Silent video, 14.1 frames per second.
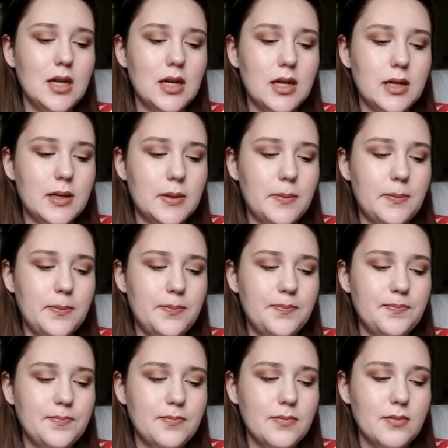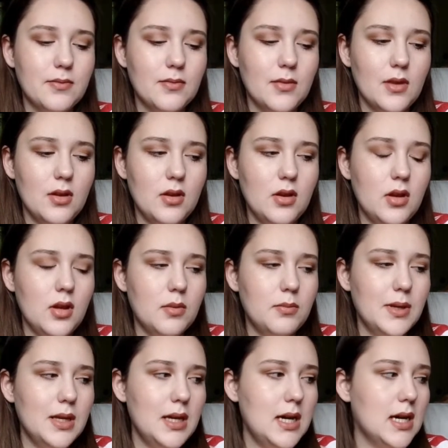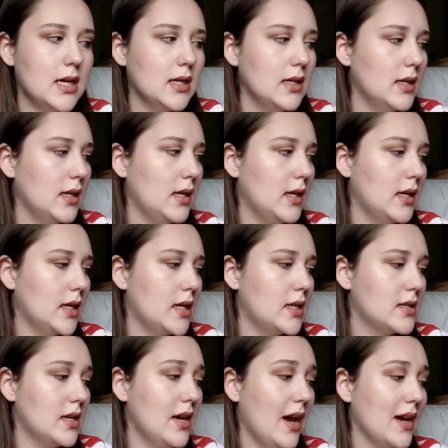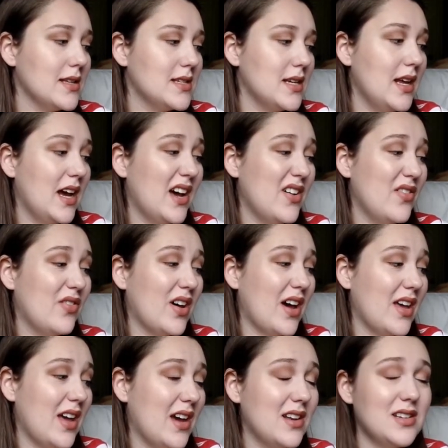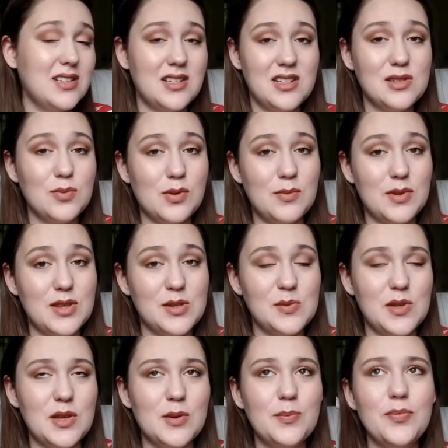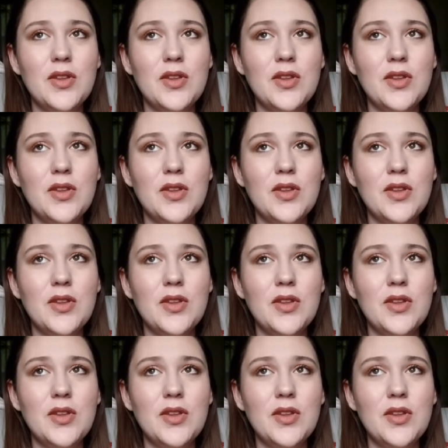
But yeah, and I had a dentist appointment this week,